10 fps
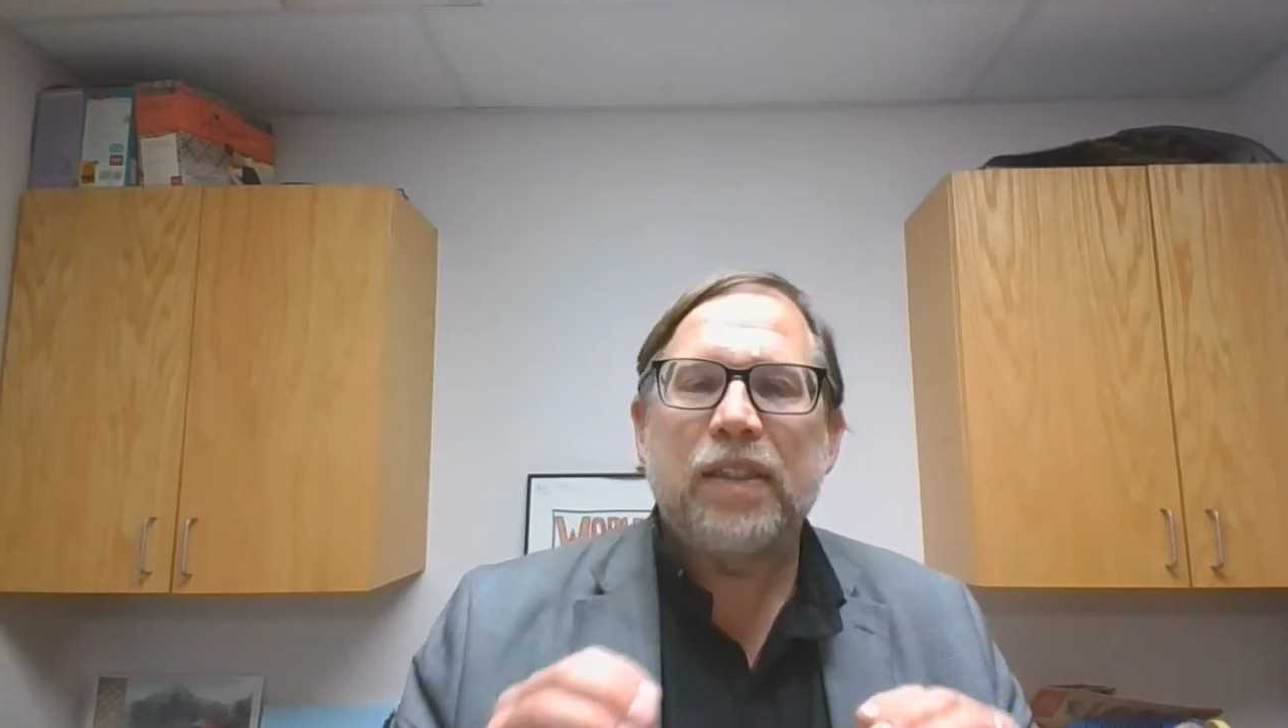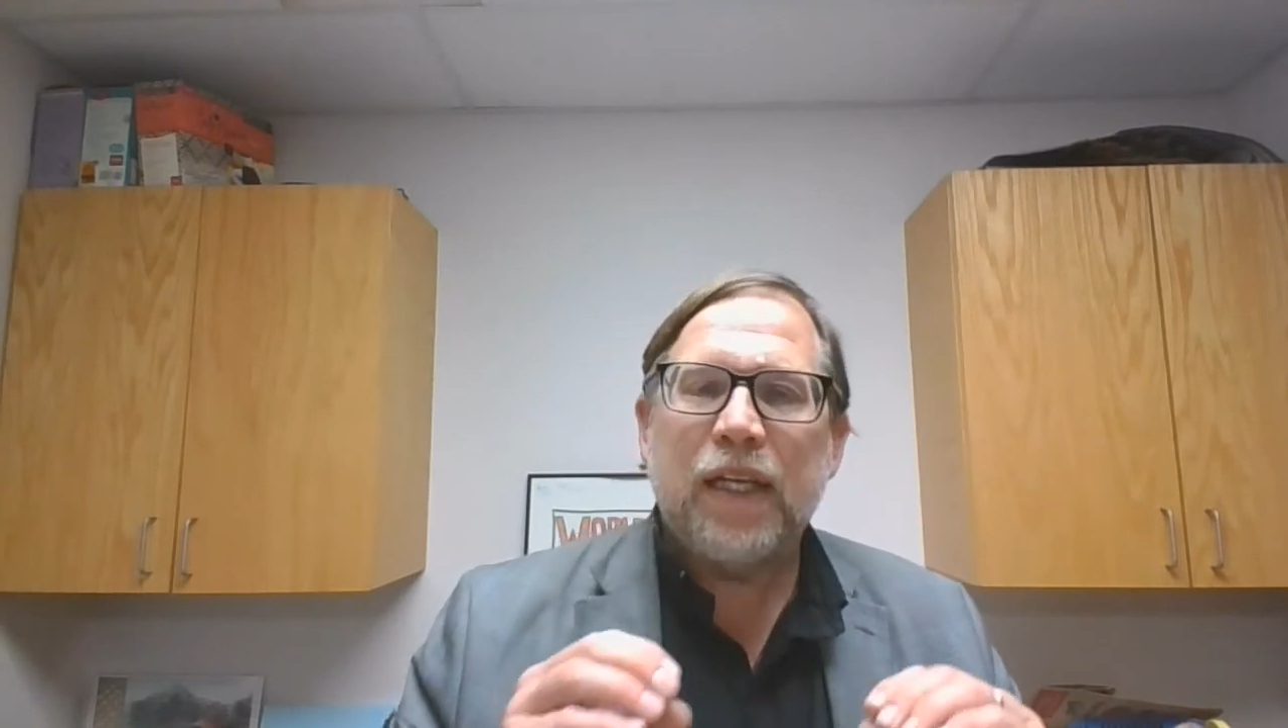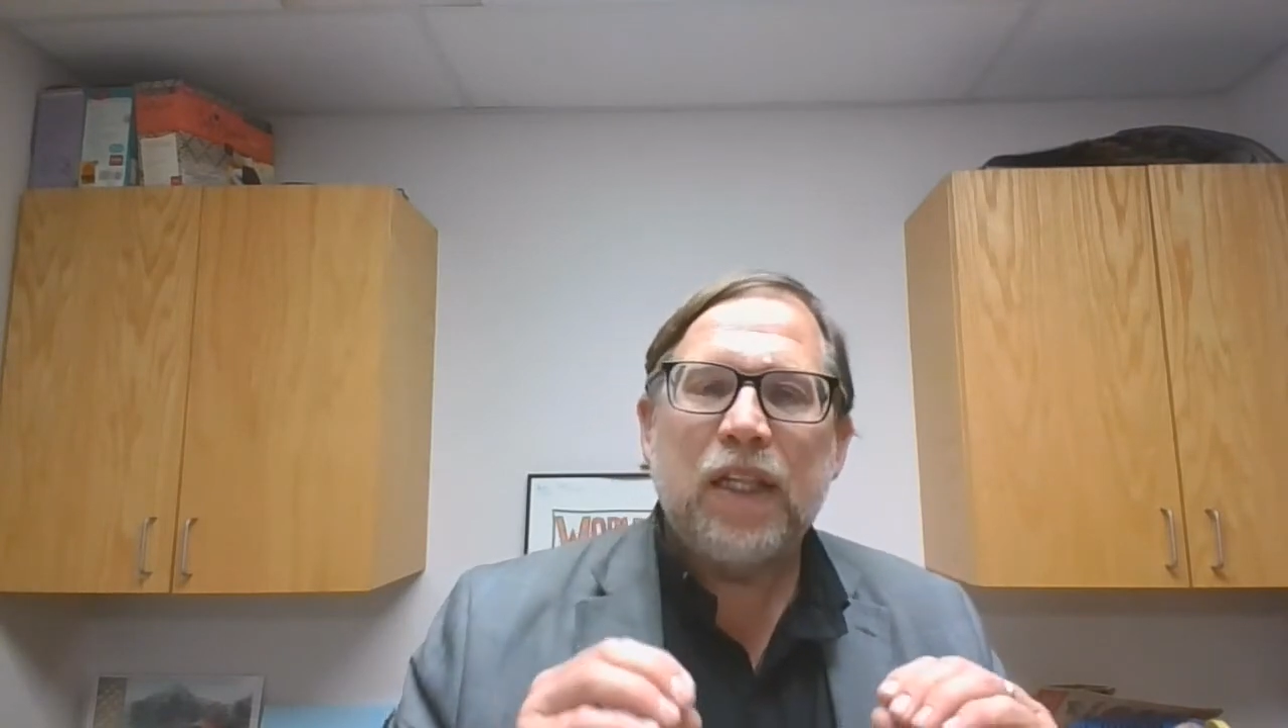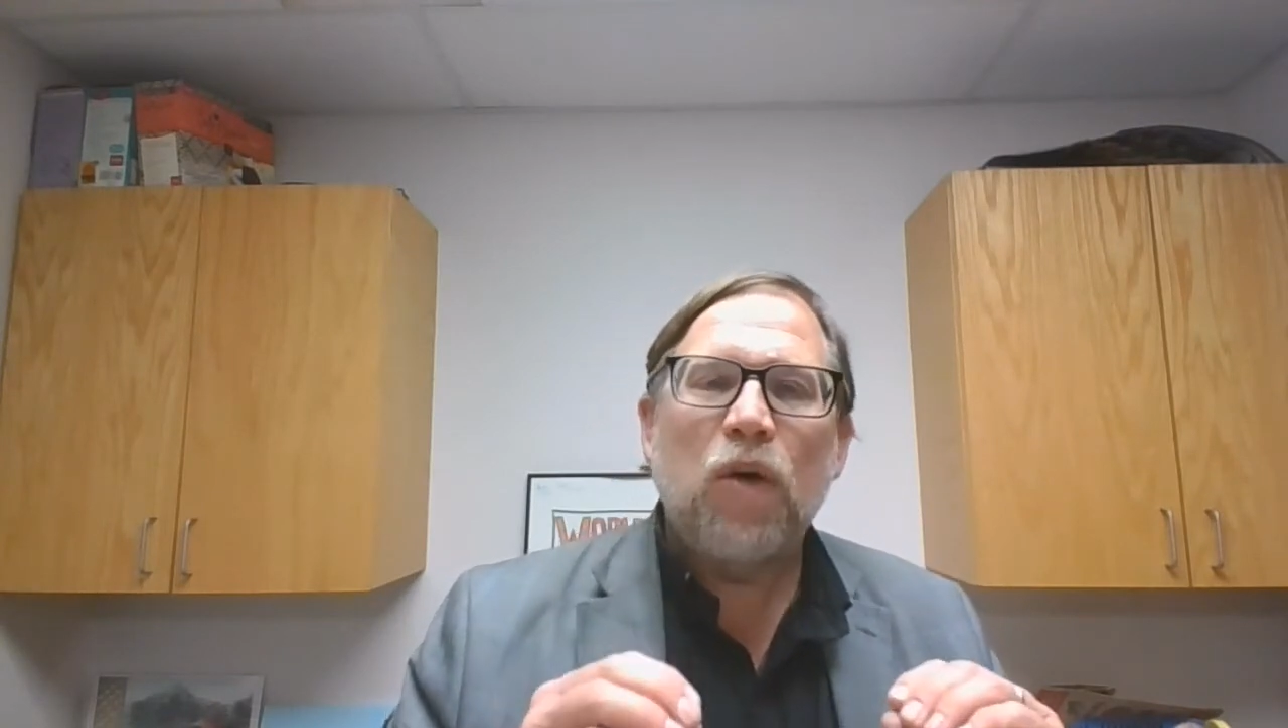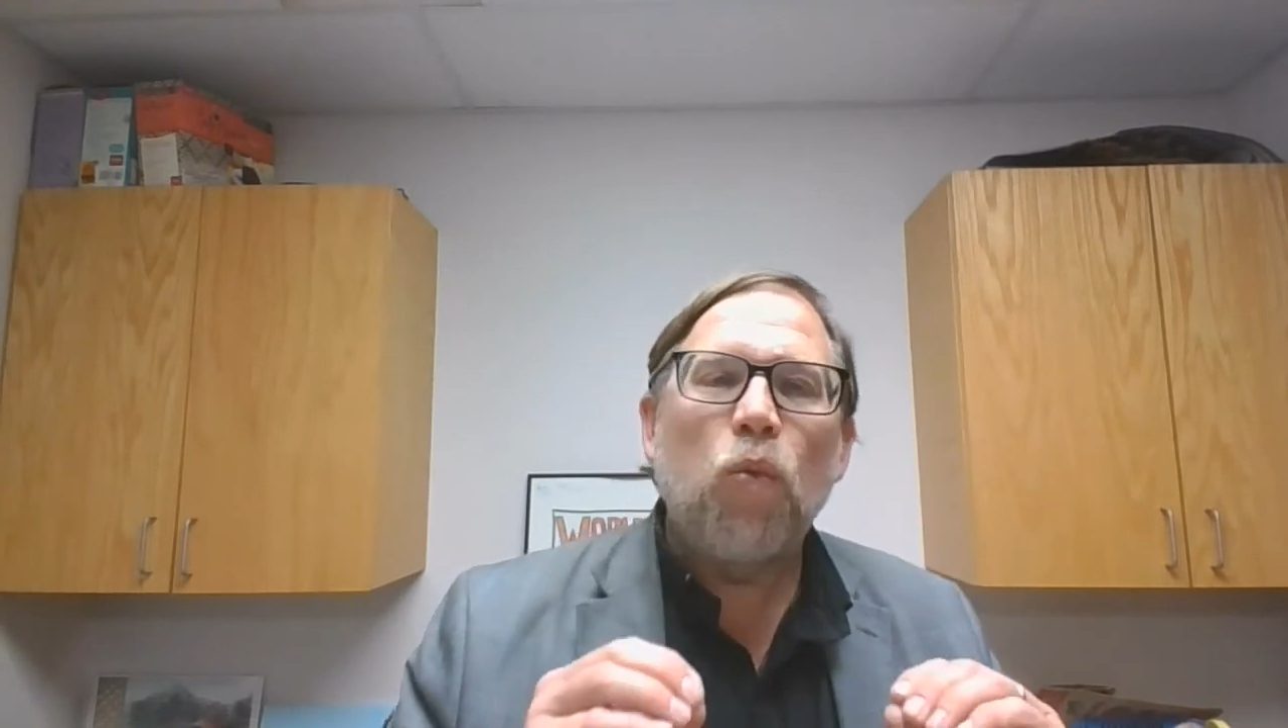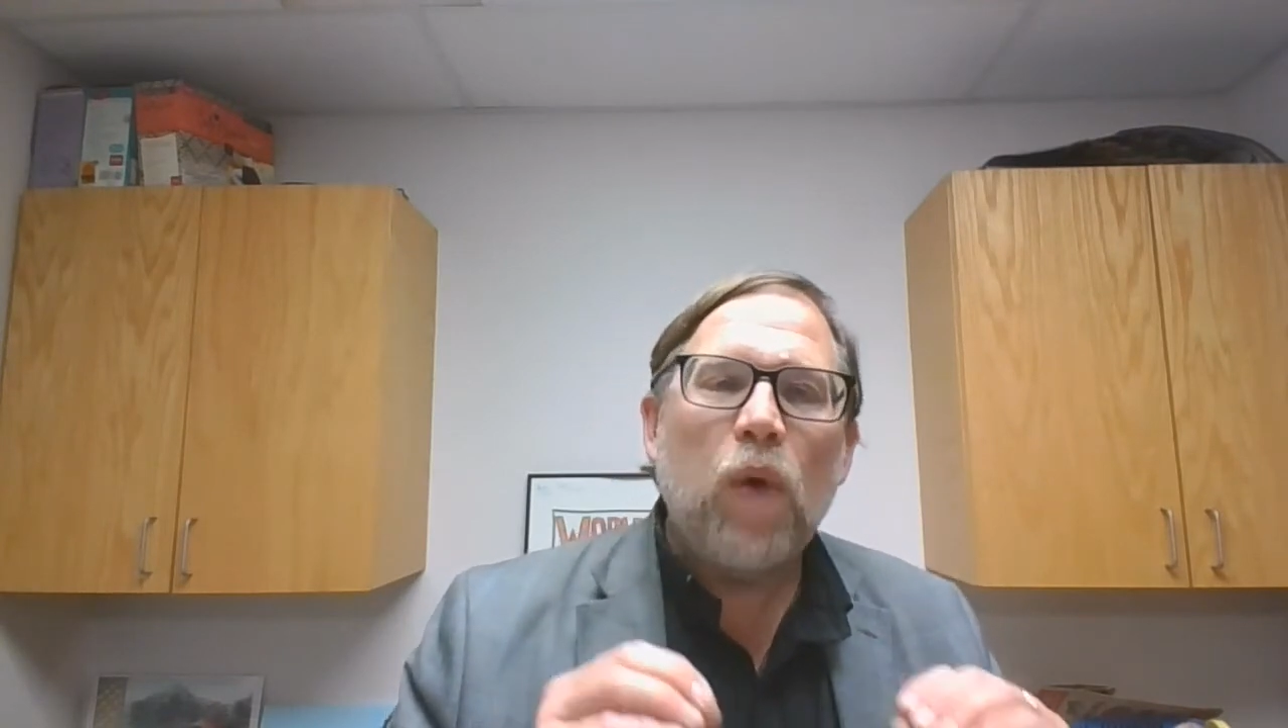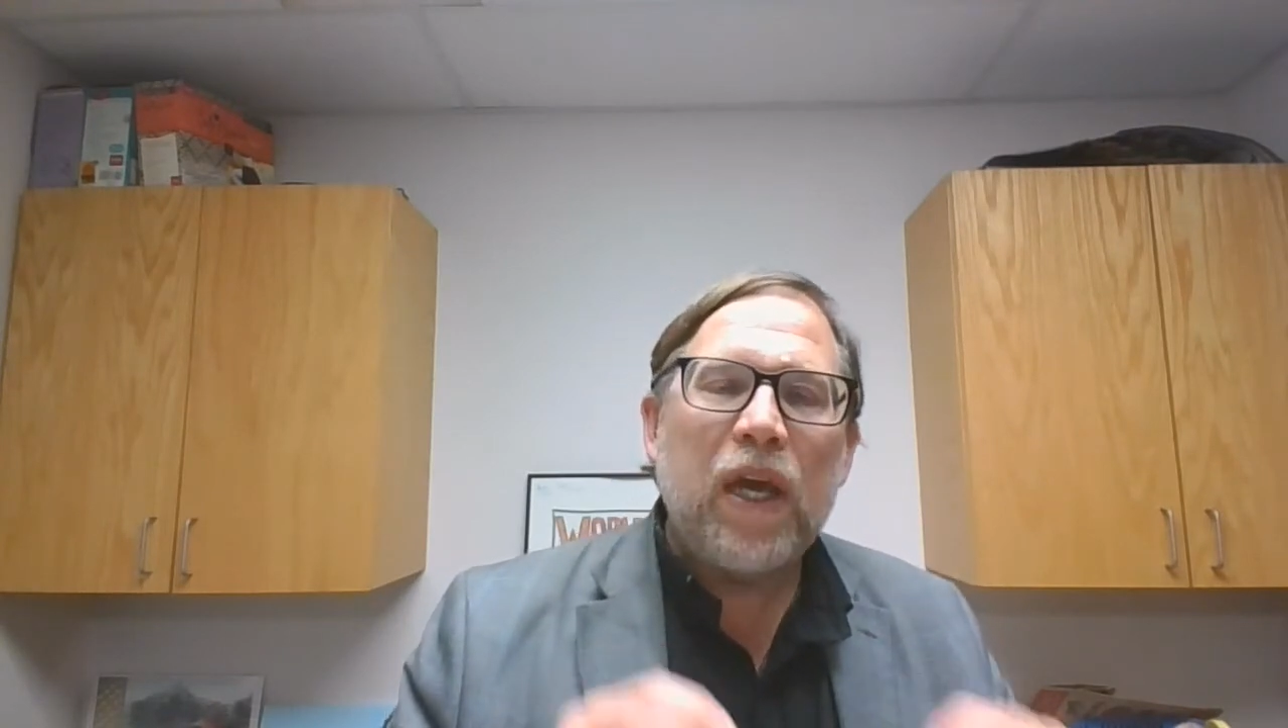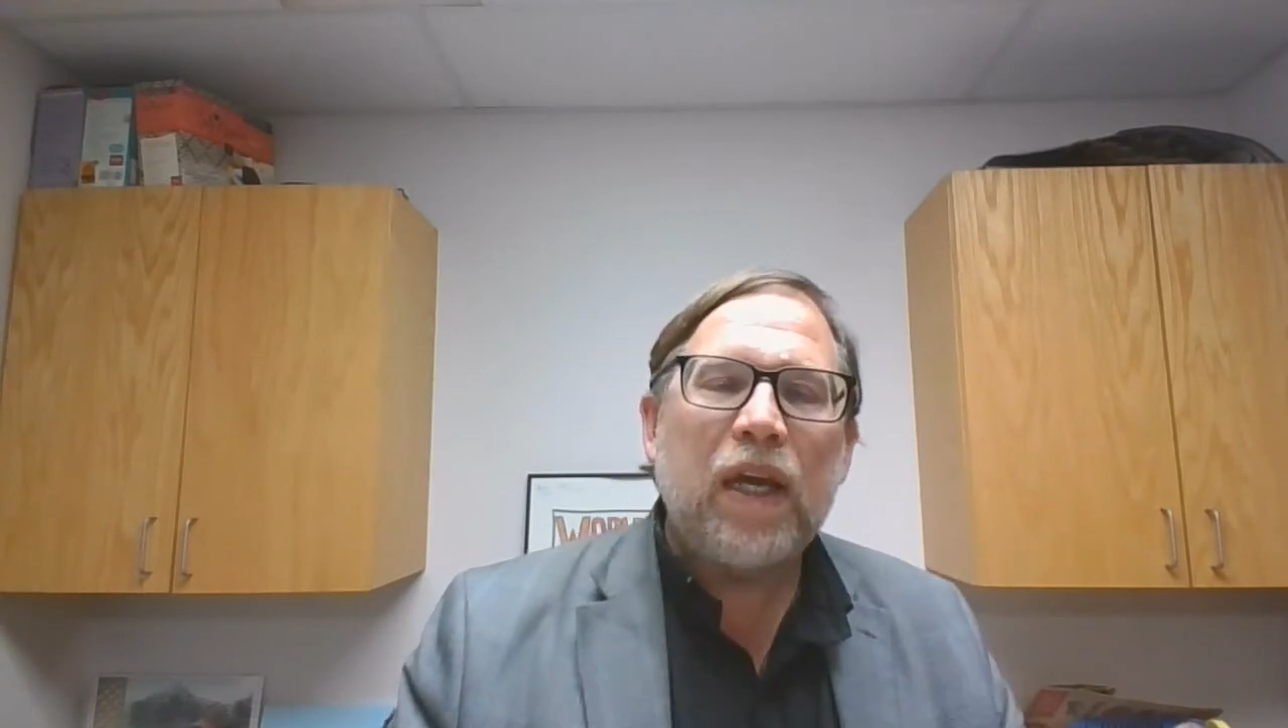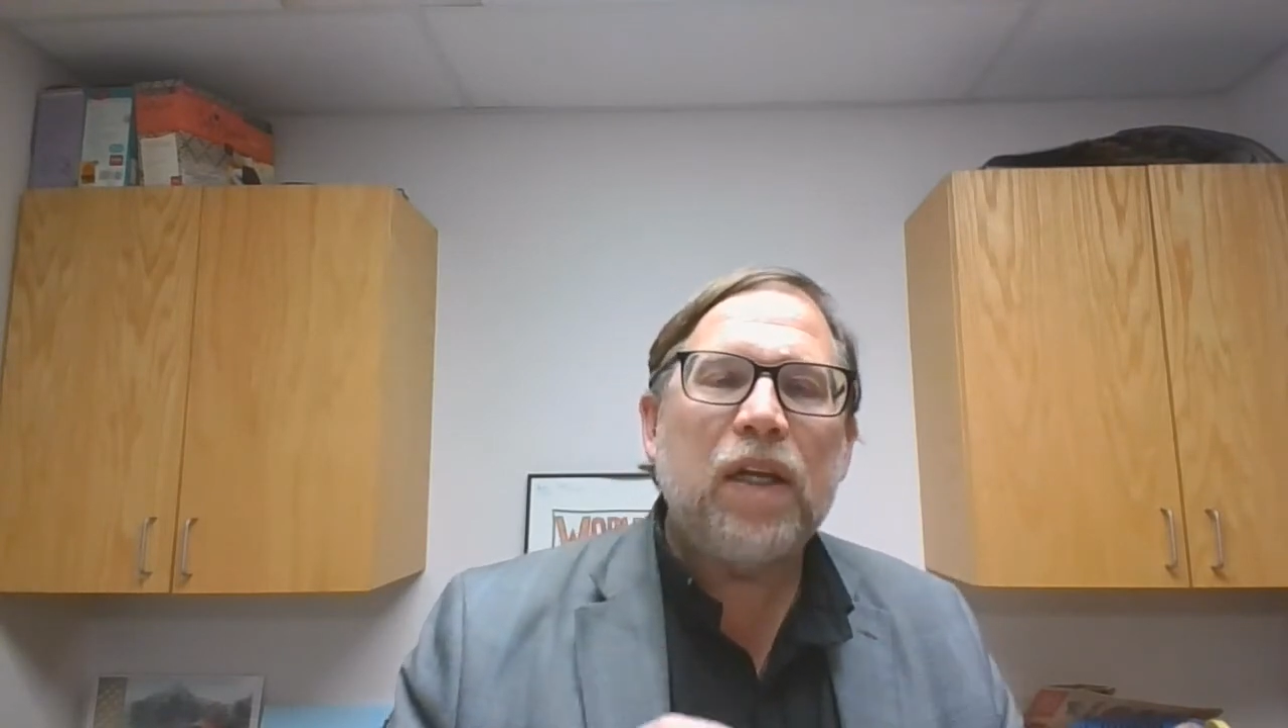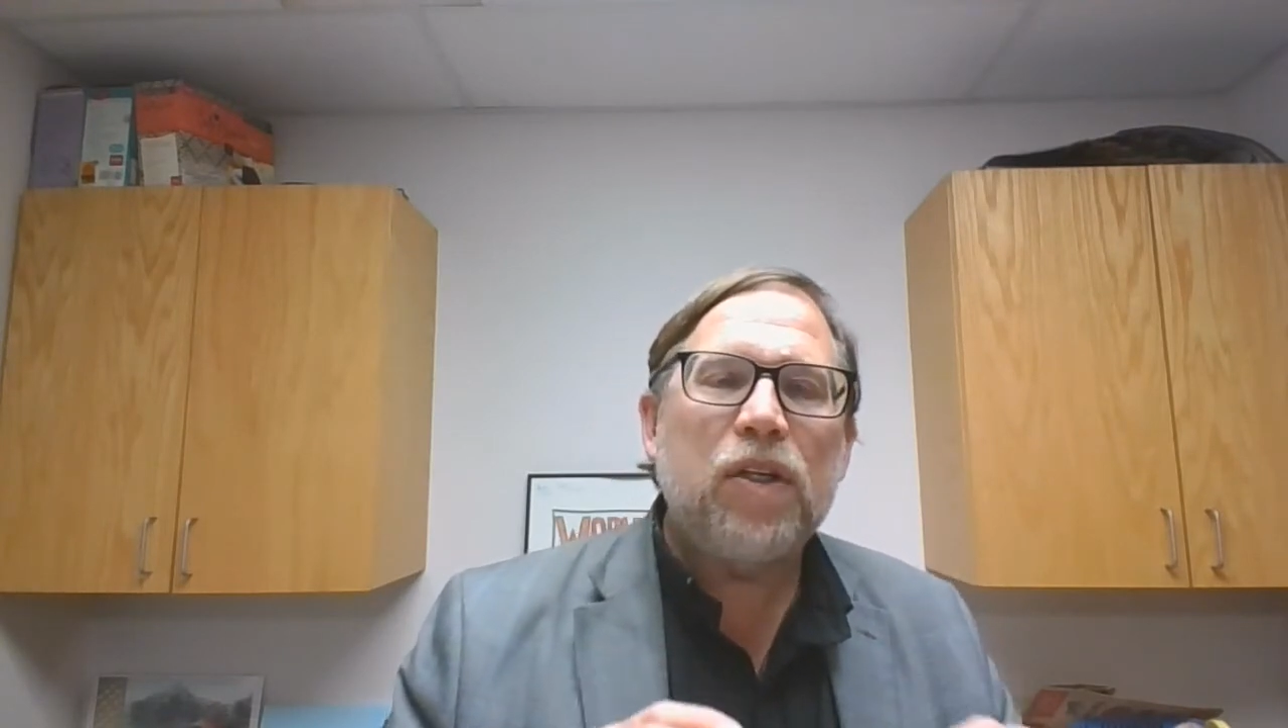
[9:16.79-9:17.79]
in the
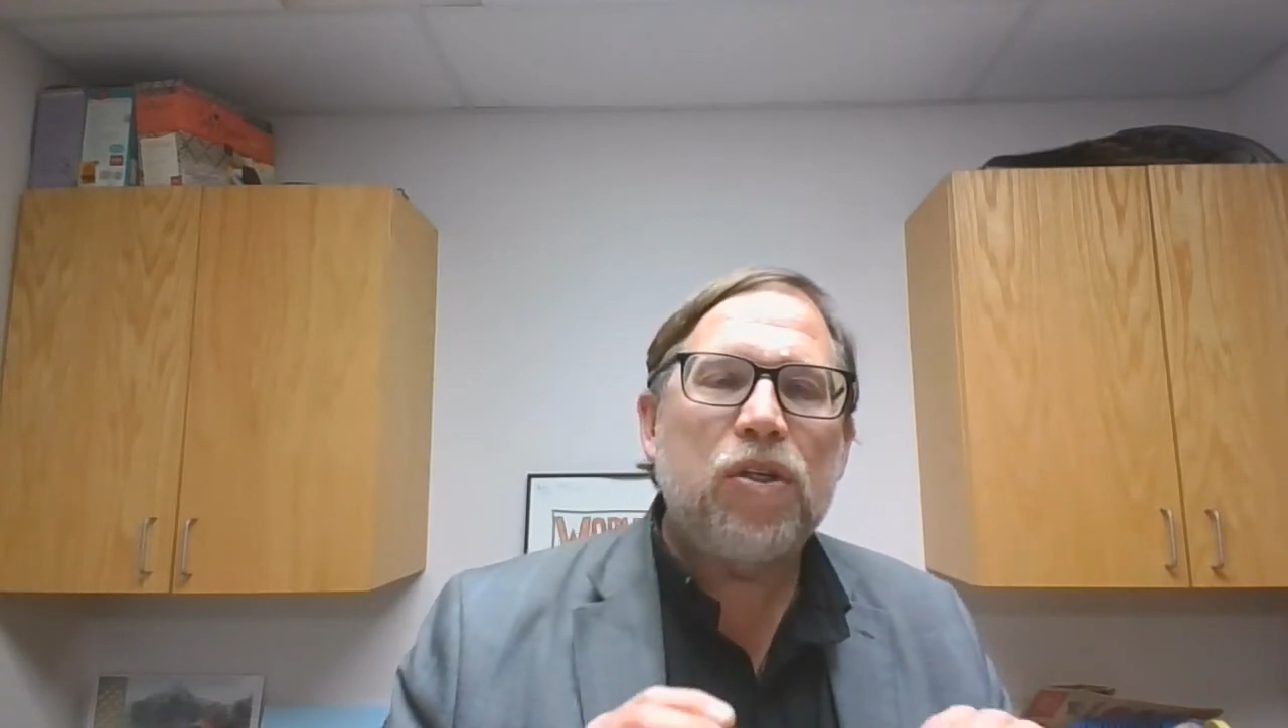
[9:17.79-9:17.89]
Week